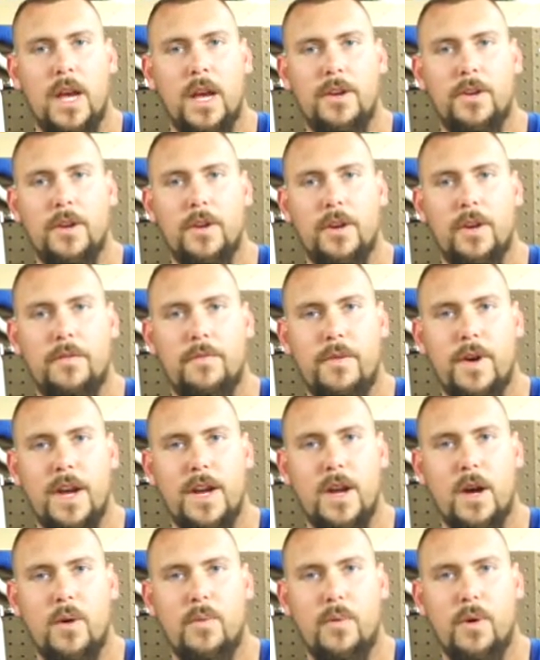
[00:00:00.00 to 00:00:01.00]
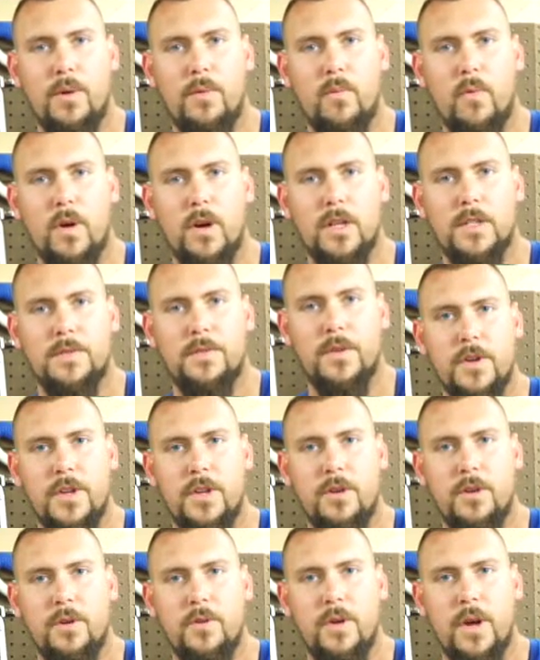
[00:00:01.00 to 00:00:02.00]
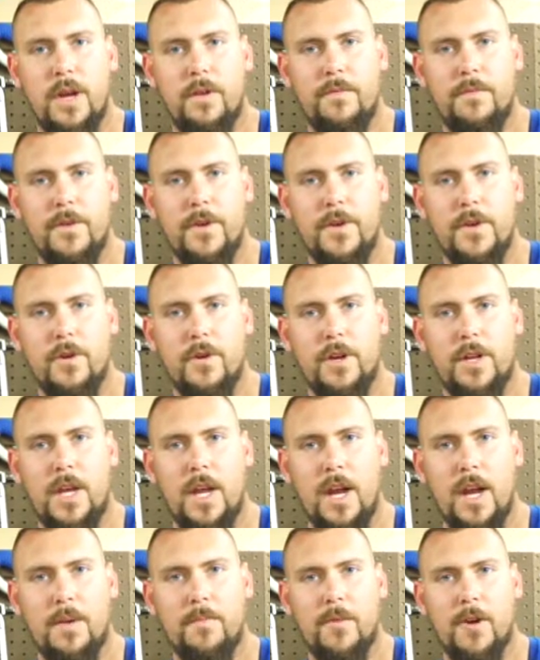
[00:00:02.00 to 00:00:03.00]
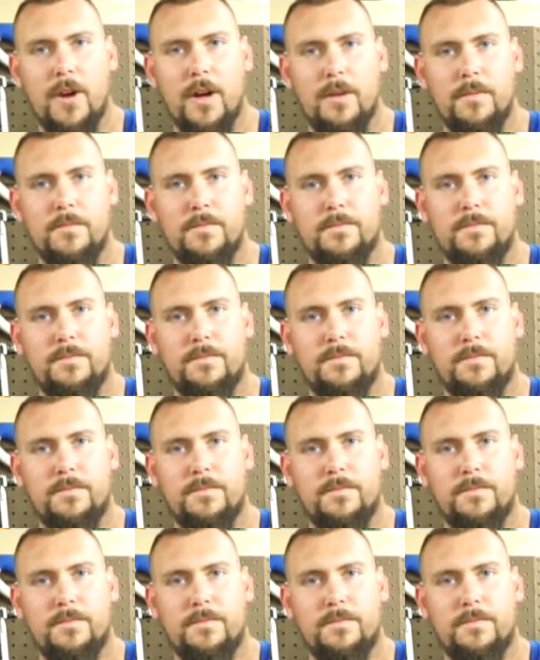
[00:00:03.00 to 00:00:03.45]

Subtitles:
and you're going to find out what works you and for your camera.